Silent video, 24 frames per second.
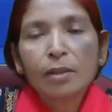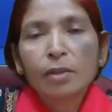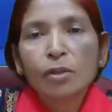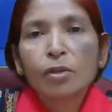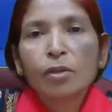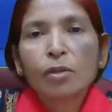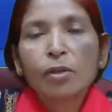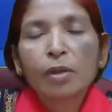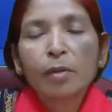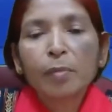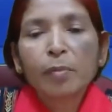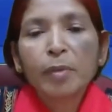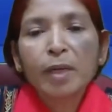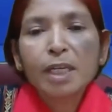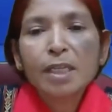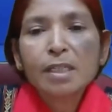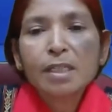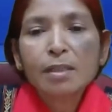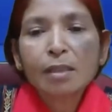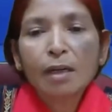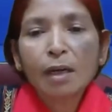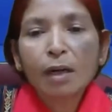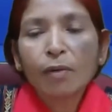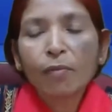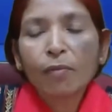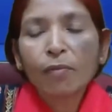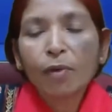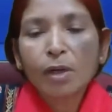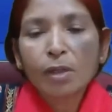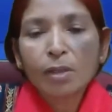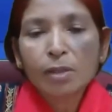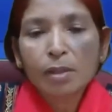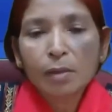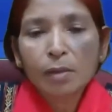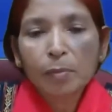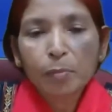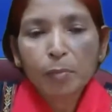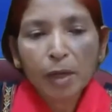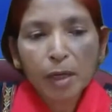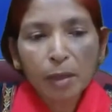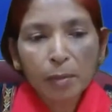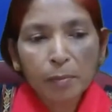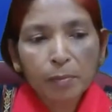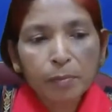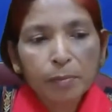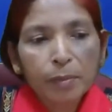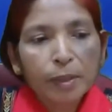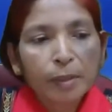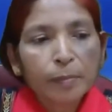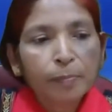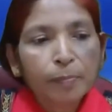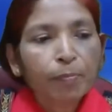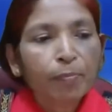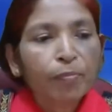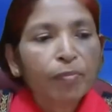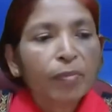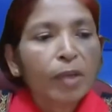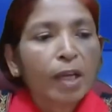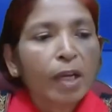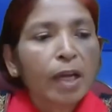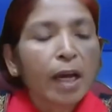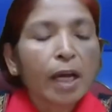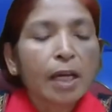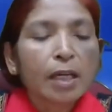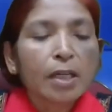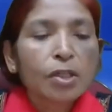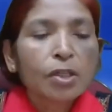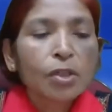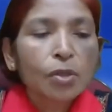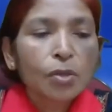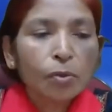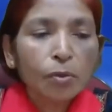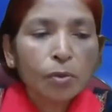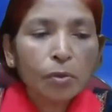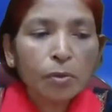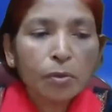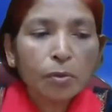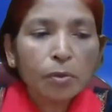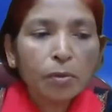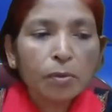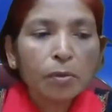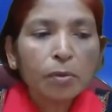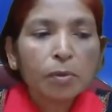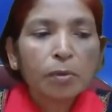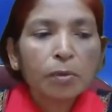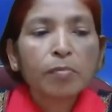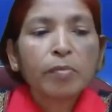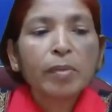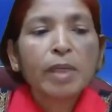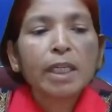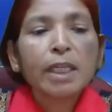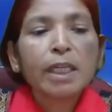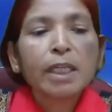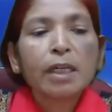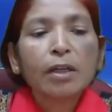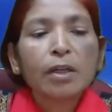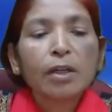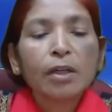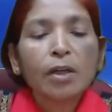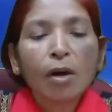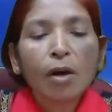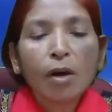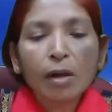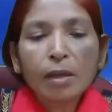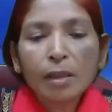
to replace a water pump and $2 million